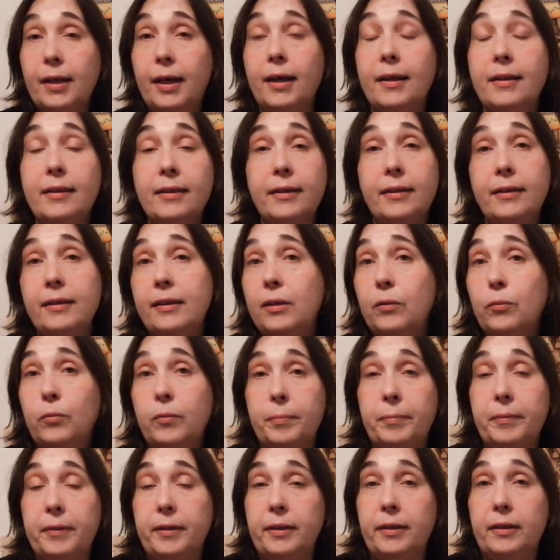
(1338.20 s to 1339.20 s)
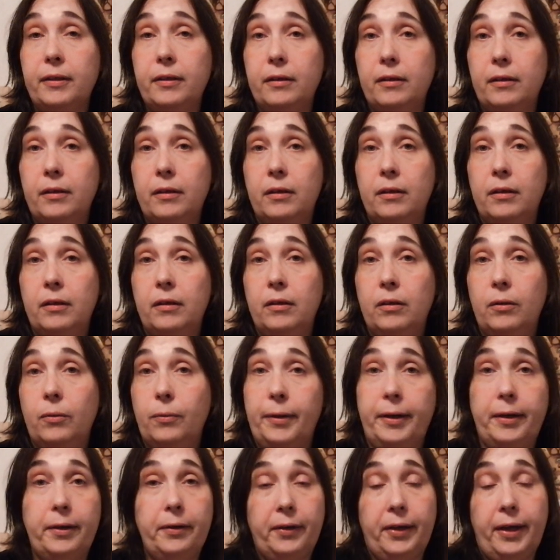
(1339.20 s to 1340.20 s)
I think that would be
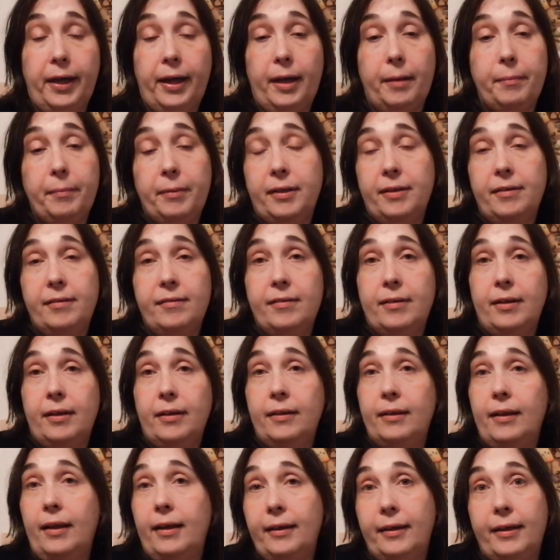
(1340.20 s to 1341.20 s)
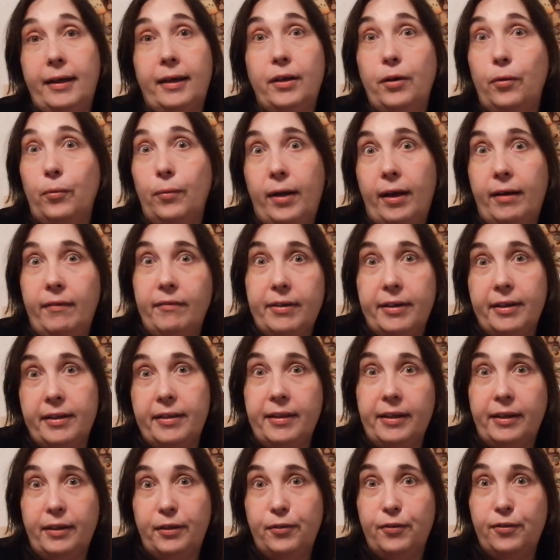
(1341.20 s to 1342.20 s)
quite okay. I mean, it's not like I don't have
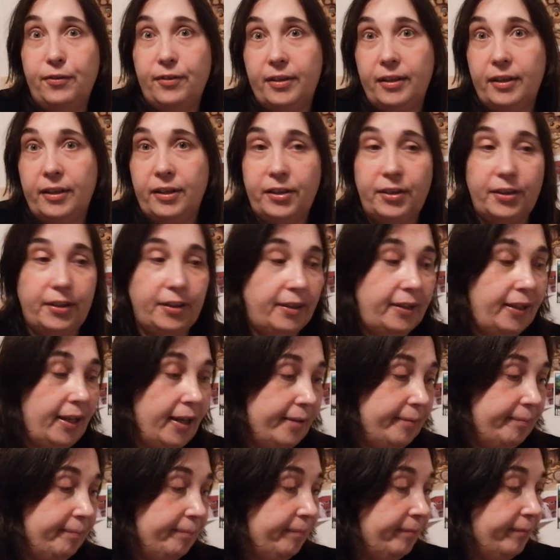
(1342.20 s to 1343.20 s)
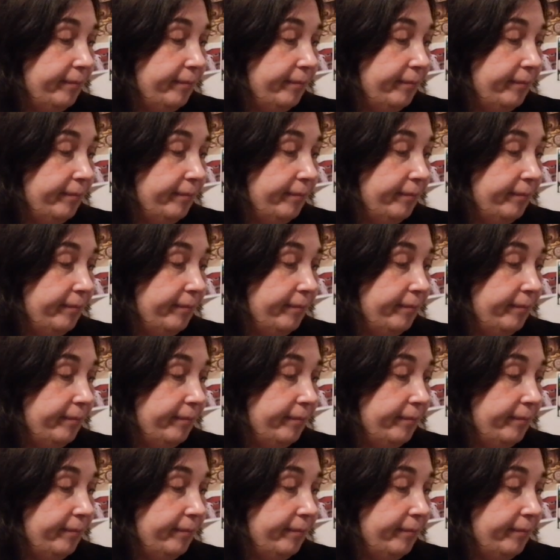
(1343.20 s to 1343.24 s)
anything to stitch. Yeah.